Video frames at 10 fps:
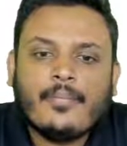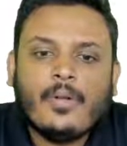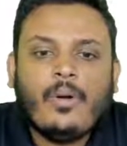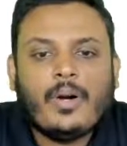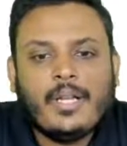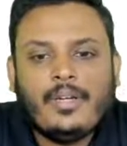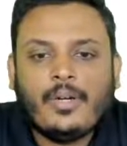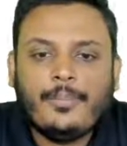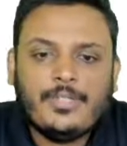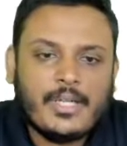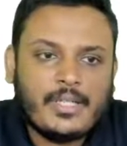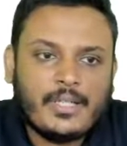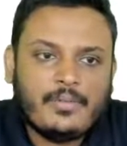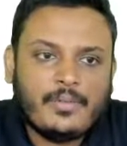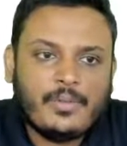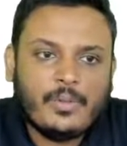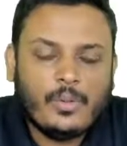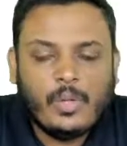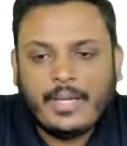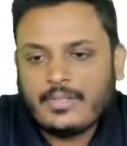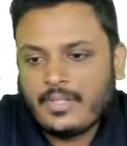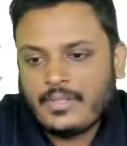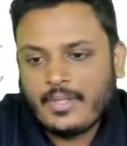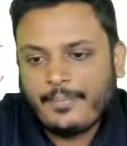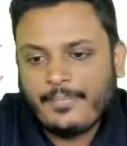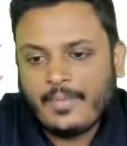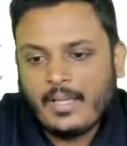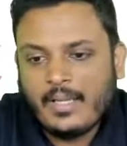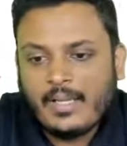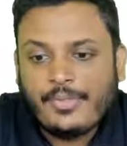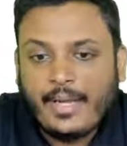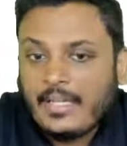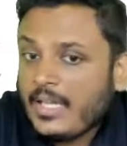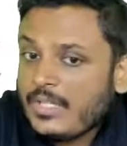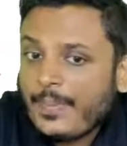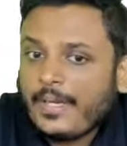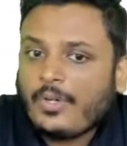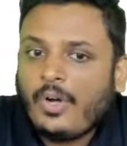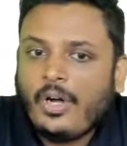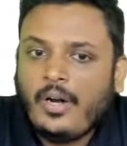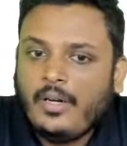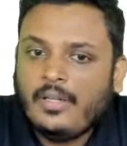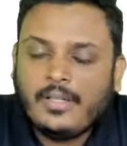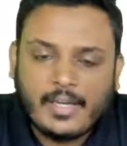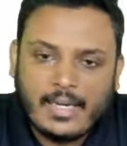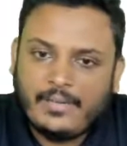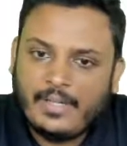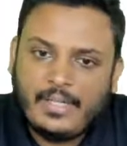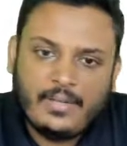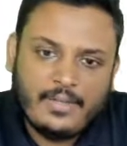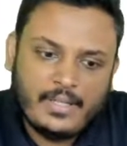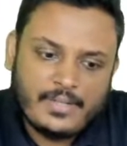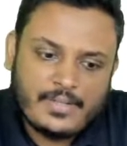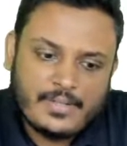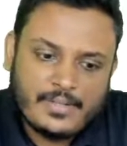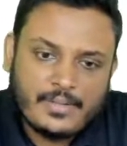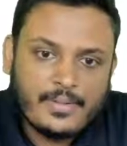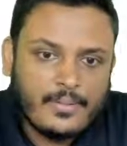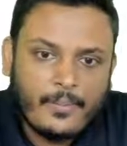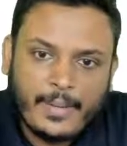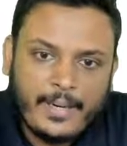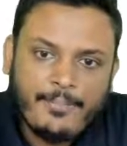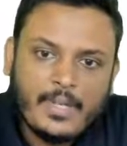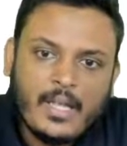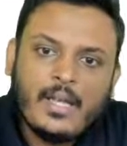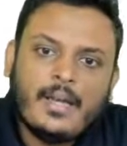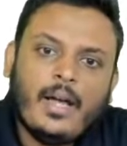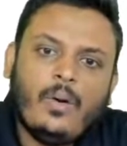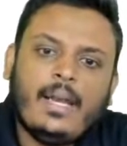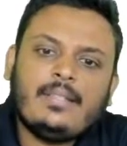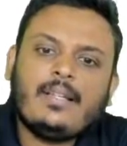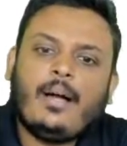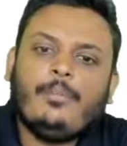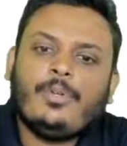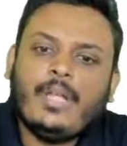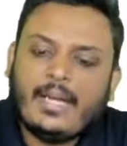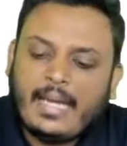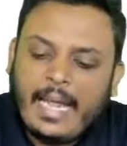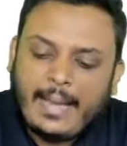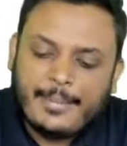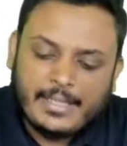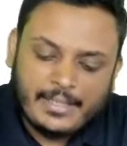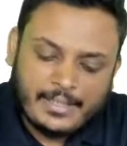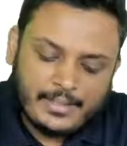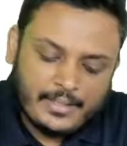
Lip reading: audit objective or assertion. That is what called relevant evidence. Right? Now let's come to the reliability.